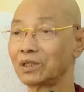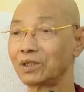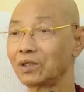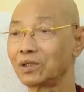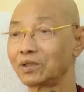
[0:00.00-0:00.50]

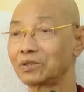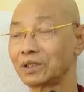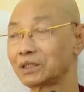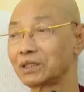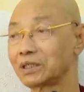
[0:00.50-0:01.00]
All
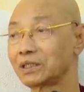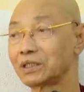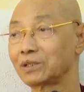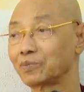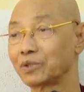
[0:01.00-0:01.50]

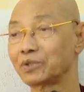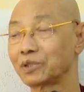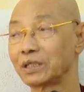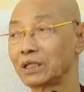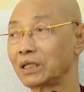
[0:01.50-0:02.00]
translation books
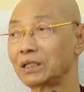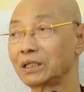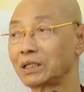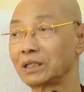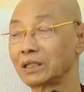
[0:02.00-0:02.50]

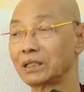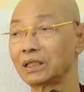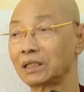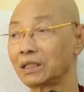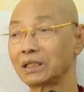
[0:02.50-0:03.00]

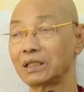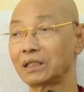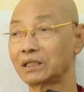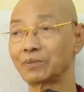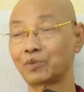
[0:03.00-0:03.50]

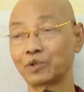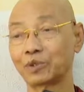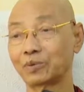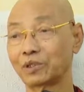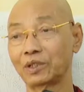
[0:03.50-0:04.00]
as
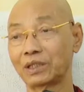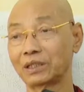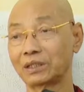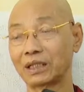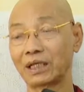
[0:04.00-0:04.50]
possible
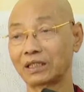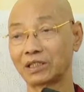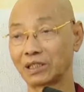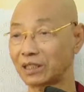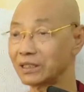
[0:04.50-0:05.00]
as I
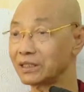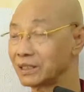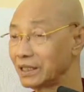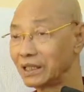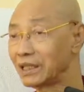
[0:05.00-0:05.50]
collected
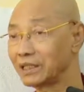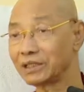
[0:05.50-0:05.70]
there